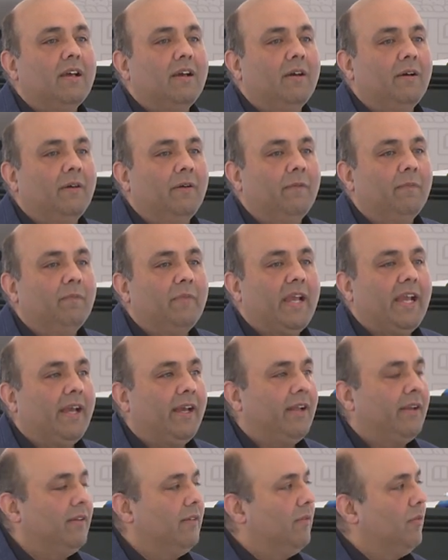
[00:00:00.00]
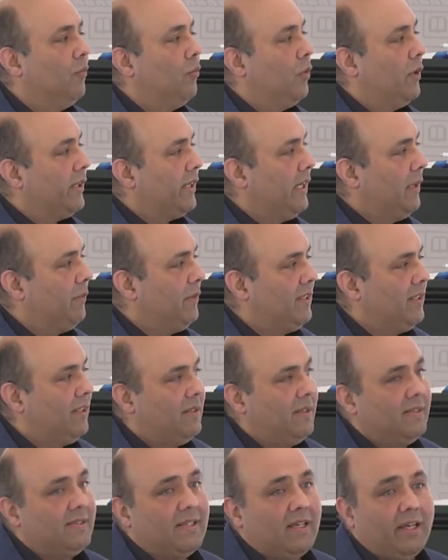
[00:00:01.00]
Um, and working with the
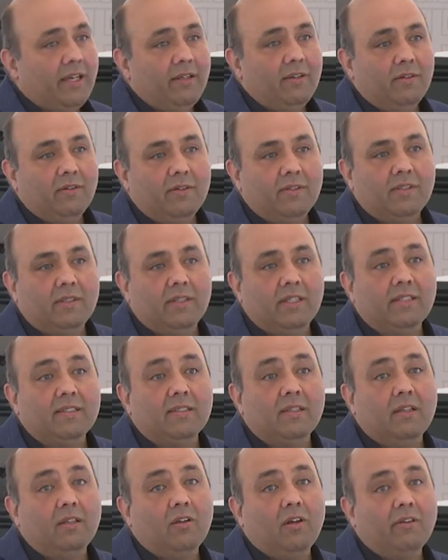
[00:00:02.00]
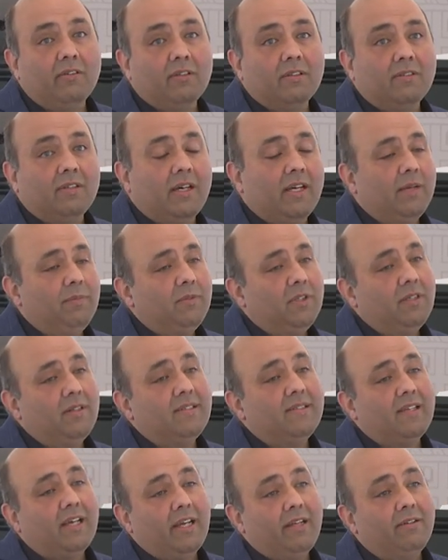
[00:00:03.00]
designers, because a lot of the time the
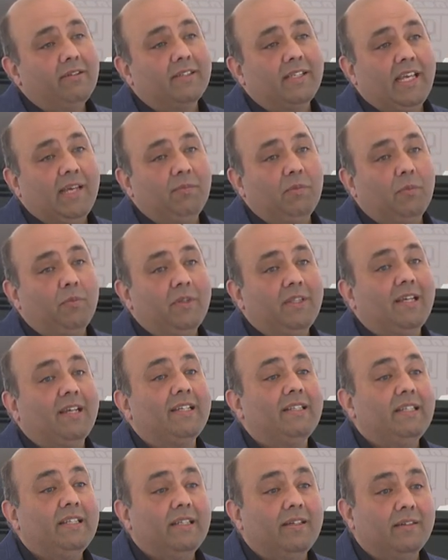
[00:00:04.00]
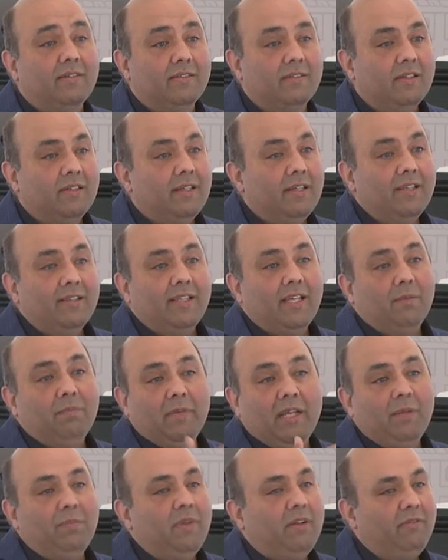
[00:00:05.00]
designers came up with ideas that
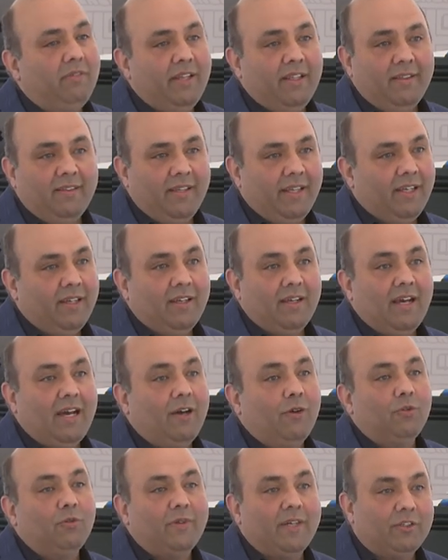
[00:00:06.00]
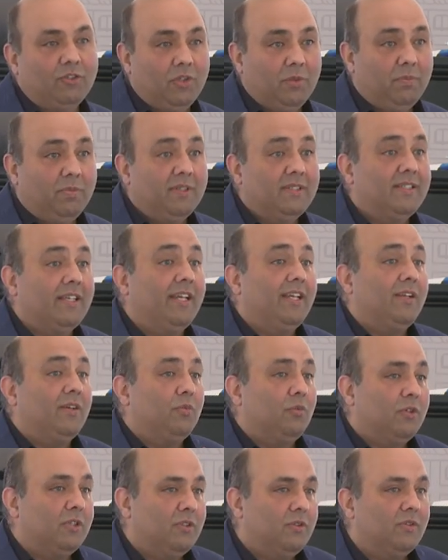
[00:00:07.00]
made me rethink how to actually present,
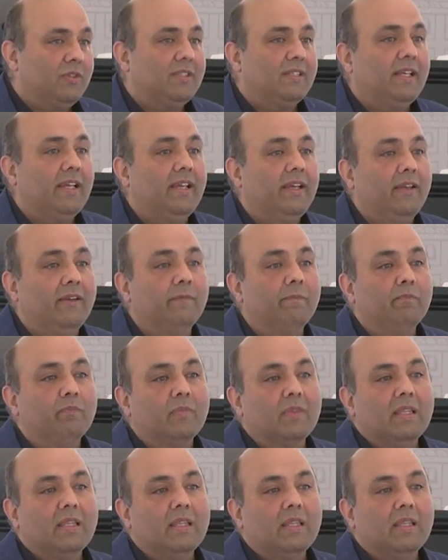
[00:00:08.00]
what to say.